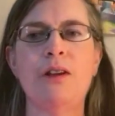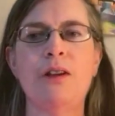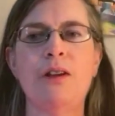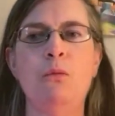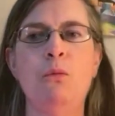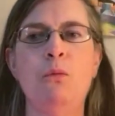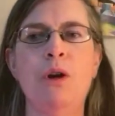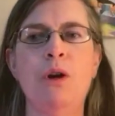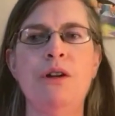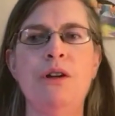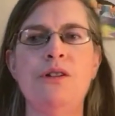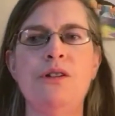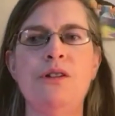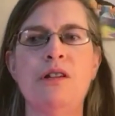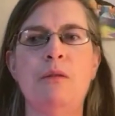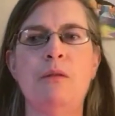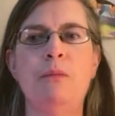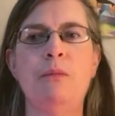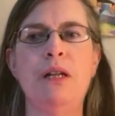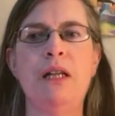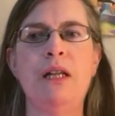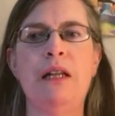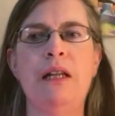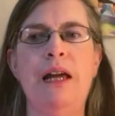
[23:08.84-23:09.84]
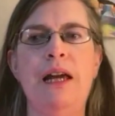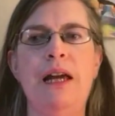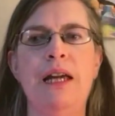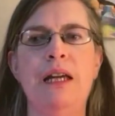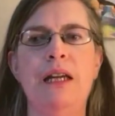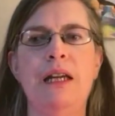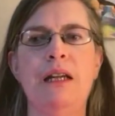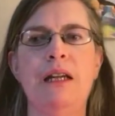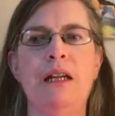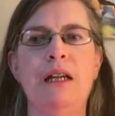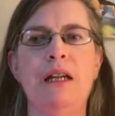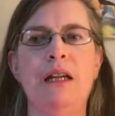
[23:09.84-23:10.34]
Whereas somebody
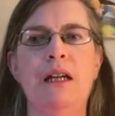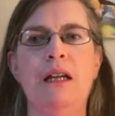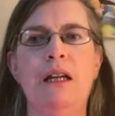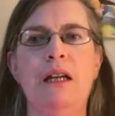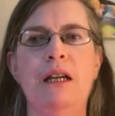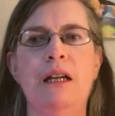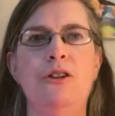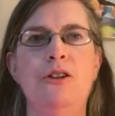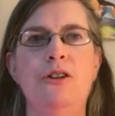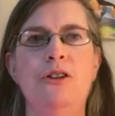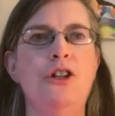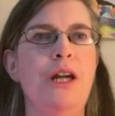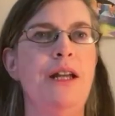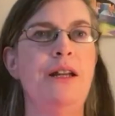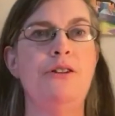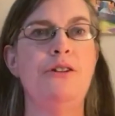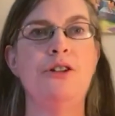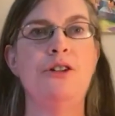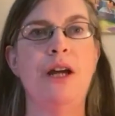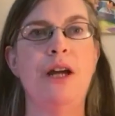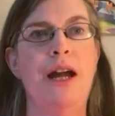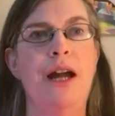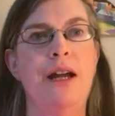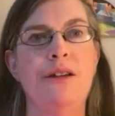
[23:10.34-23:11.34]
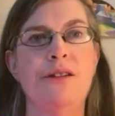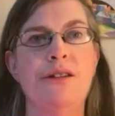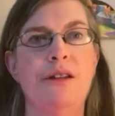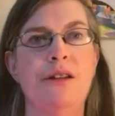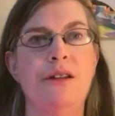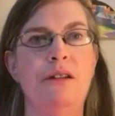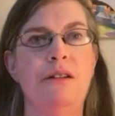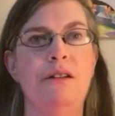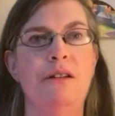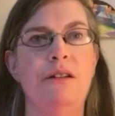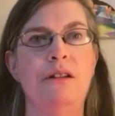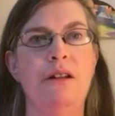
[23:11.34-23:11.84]
like Janet
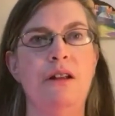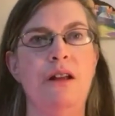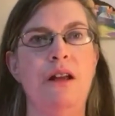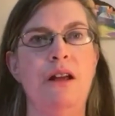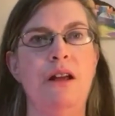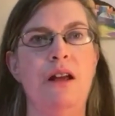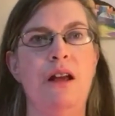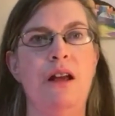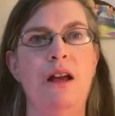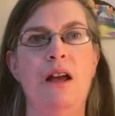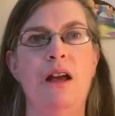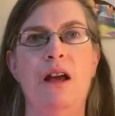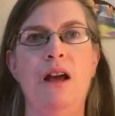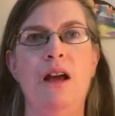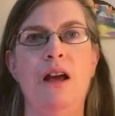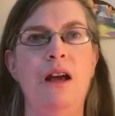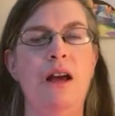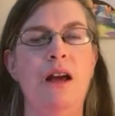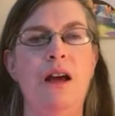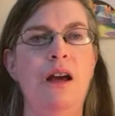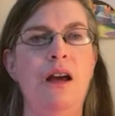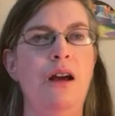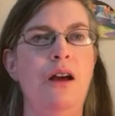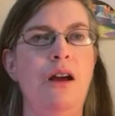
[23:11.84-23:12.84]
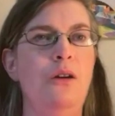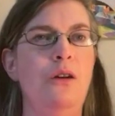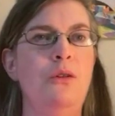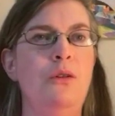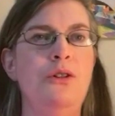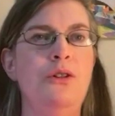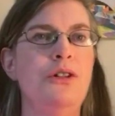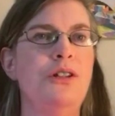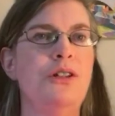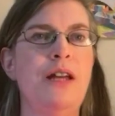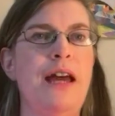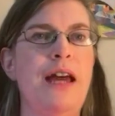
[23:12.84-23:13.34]
Jackson, who
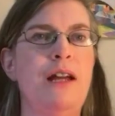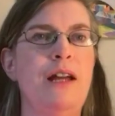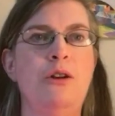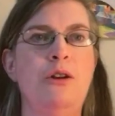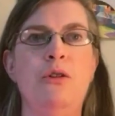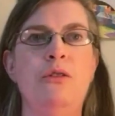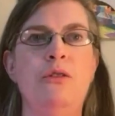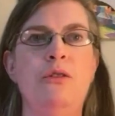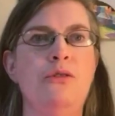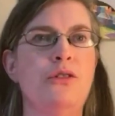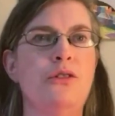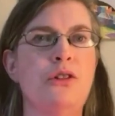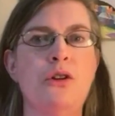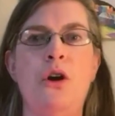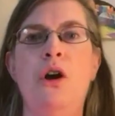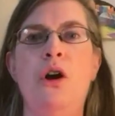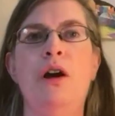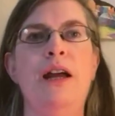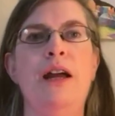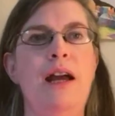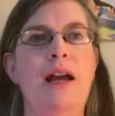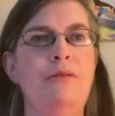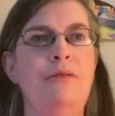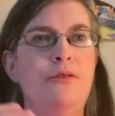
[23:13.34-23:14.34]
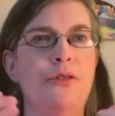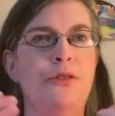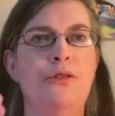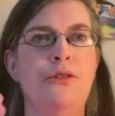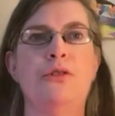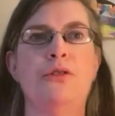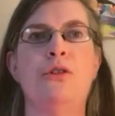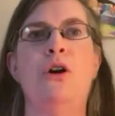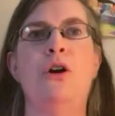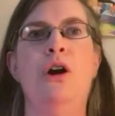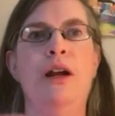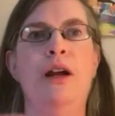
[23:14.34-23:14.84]
just had song after
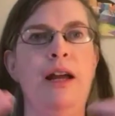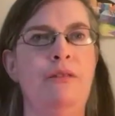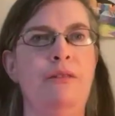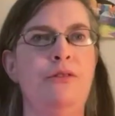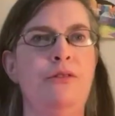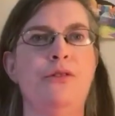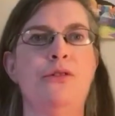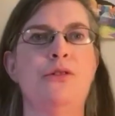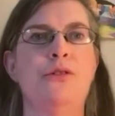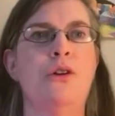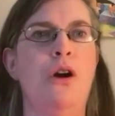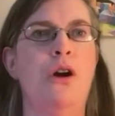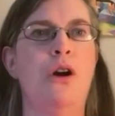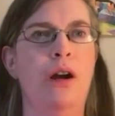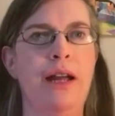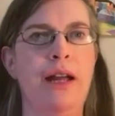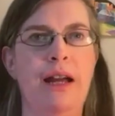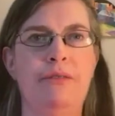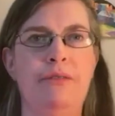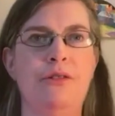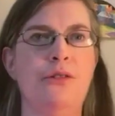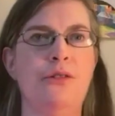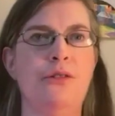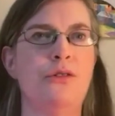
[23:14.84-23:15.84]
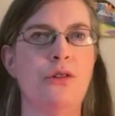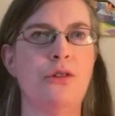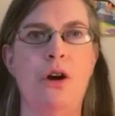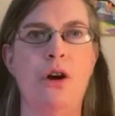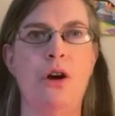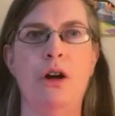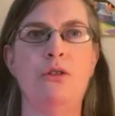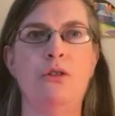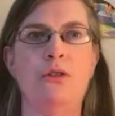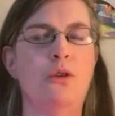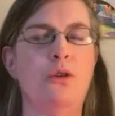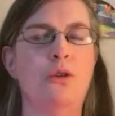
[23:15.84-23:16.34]
song after song after
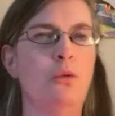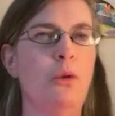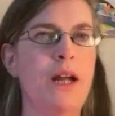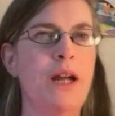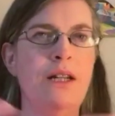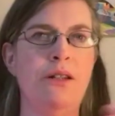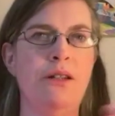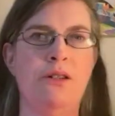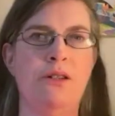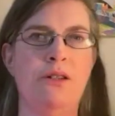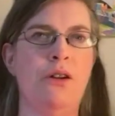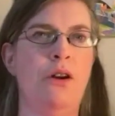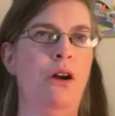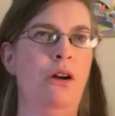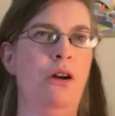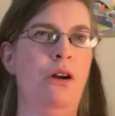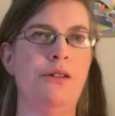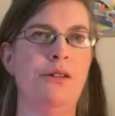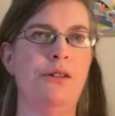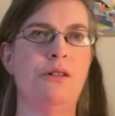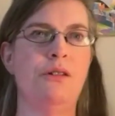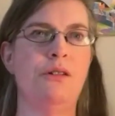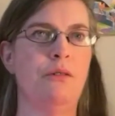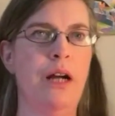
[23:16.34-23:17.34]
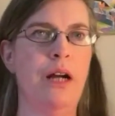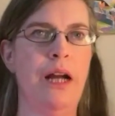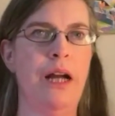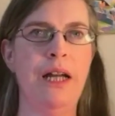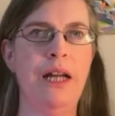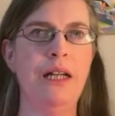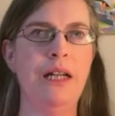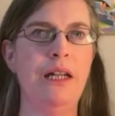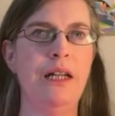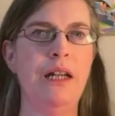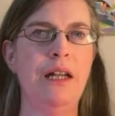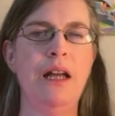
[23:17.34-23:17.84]
song, great songs,
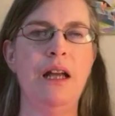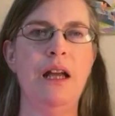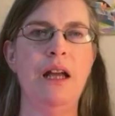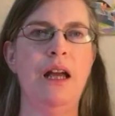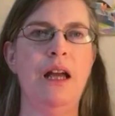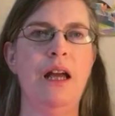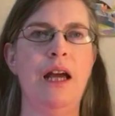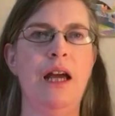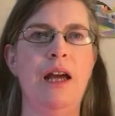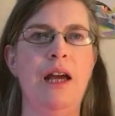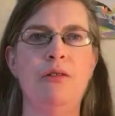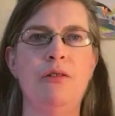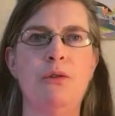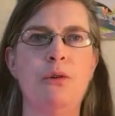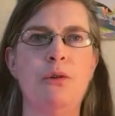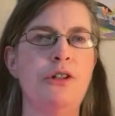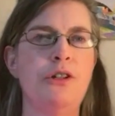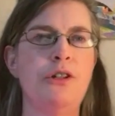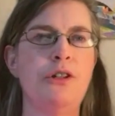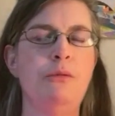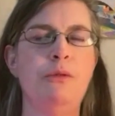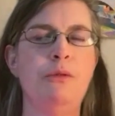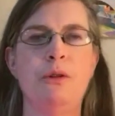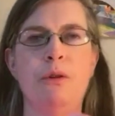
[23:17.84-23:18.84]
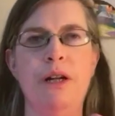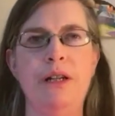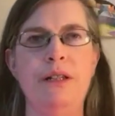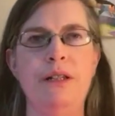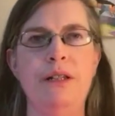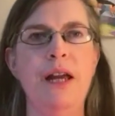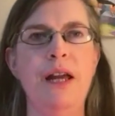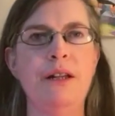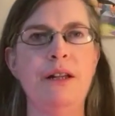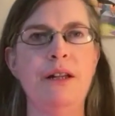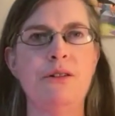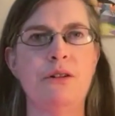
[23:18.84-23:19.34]
right? And of course, she was a great
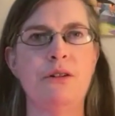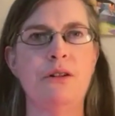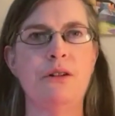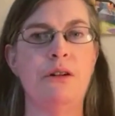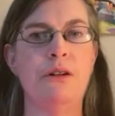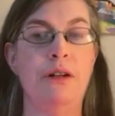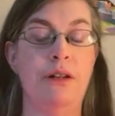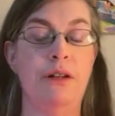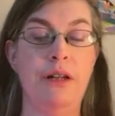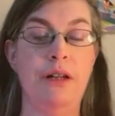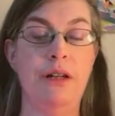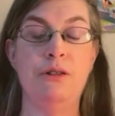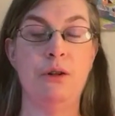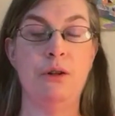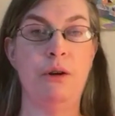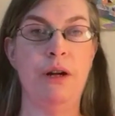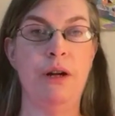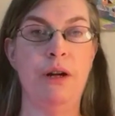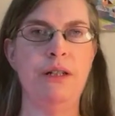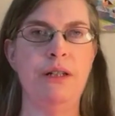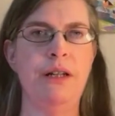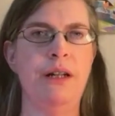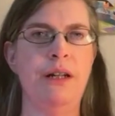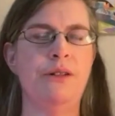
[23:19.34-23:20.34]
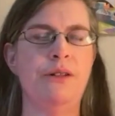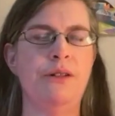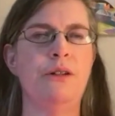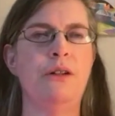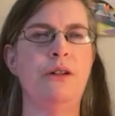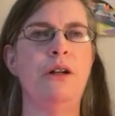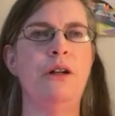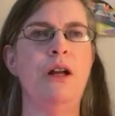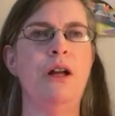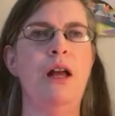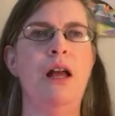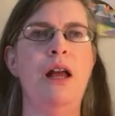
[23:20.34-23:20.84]
dancer and is a great
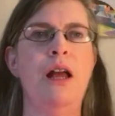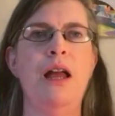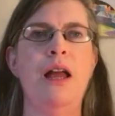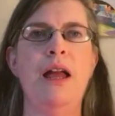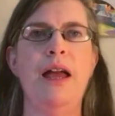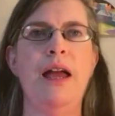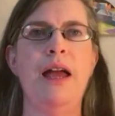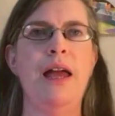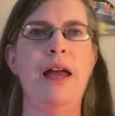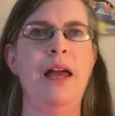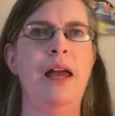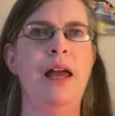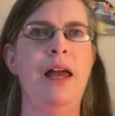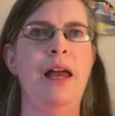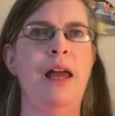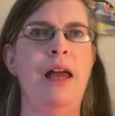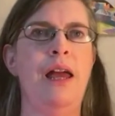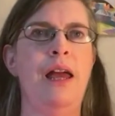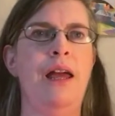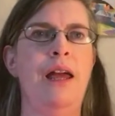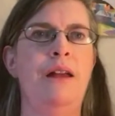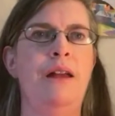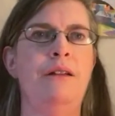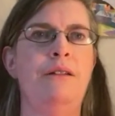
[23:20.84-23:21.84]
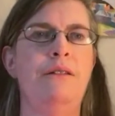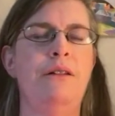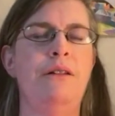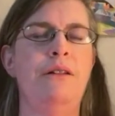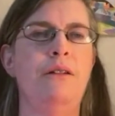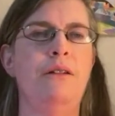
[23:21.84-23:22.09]
dancer, and